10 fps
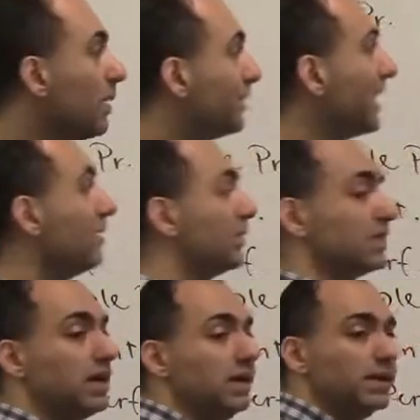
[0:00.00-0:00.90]
But
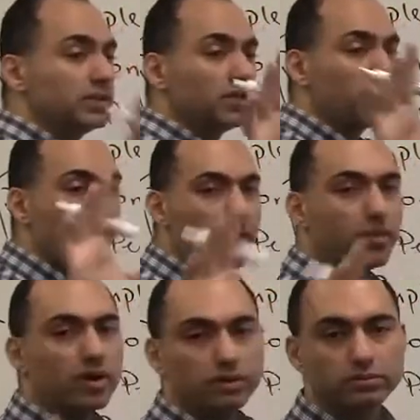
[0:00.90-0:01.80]
anyways, so
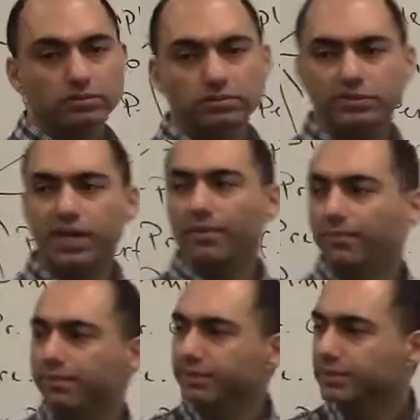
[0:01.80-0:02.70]
remember,
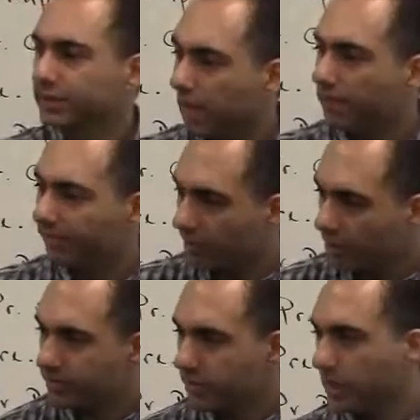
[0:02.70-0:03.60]
some
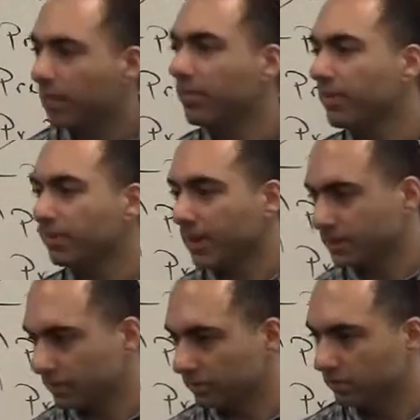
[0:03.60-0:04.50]
verbs cannot be made
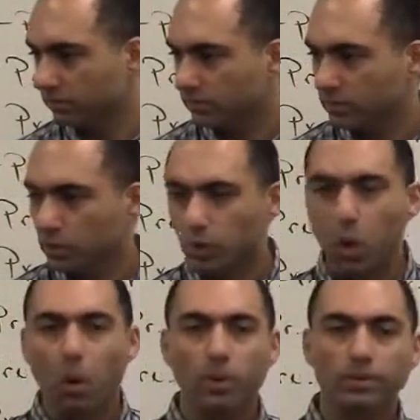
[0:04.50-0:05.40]
passive.
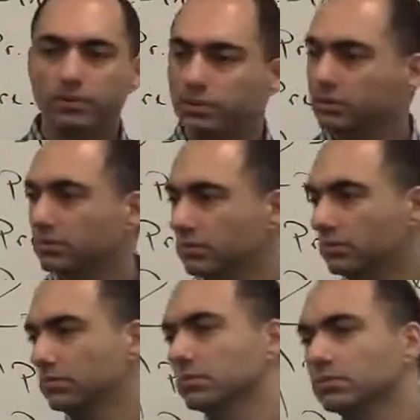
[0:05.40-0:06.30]
Go,
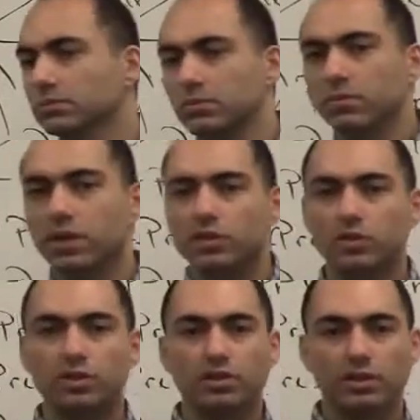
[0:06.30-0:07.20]

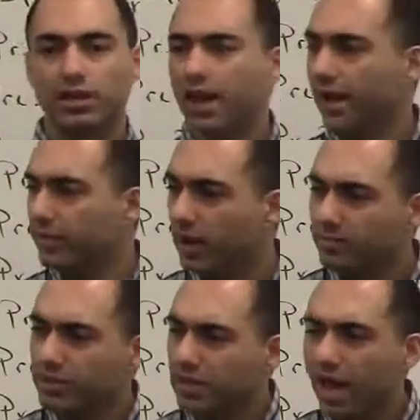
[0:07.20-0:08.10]
because can I have an
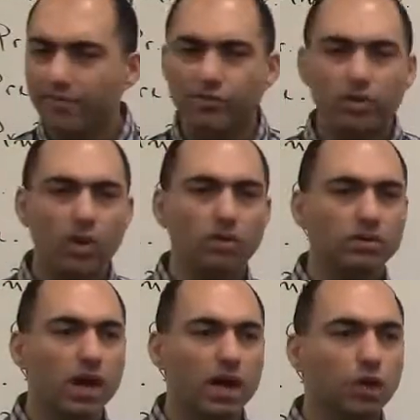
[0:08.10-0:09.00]
object after
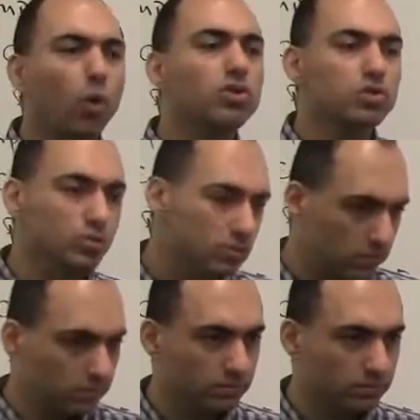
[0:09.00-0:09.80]
go? I go you?